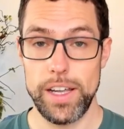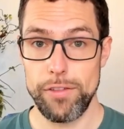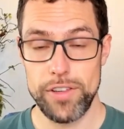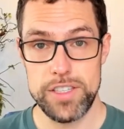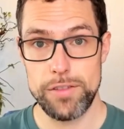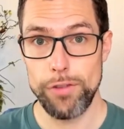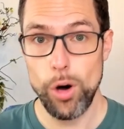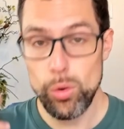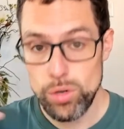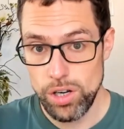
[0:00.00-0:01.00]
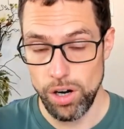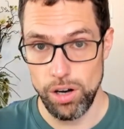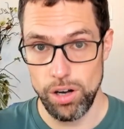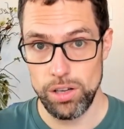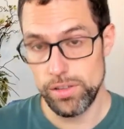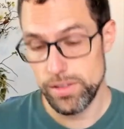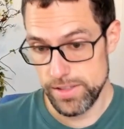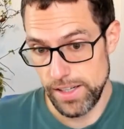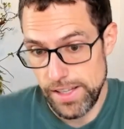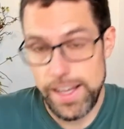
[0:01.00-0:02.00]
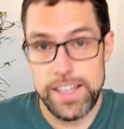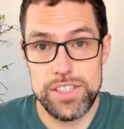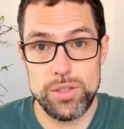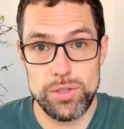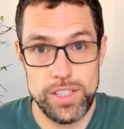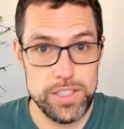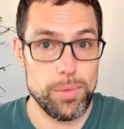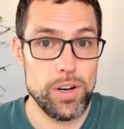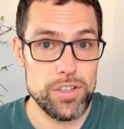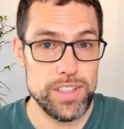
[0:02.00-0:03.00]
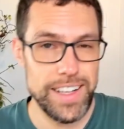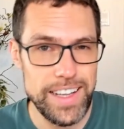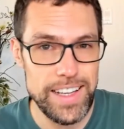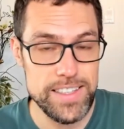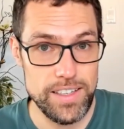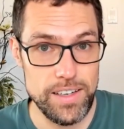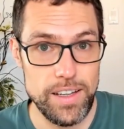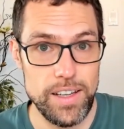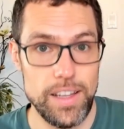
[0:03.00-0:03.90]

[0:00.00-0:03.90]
If it's a phone call, sit next to this person and listen.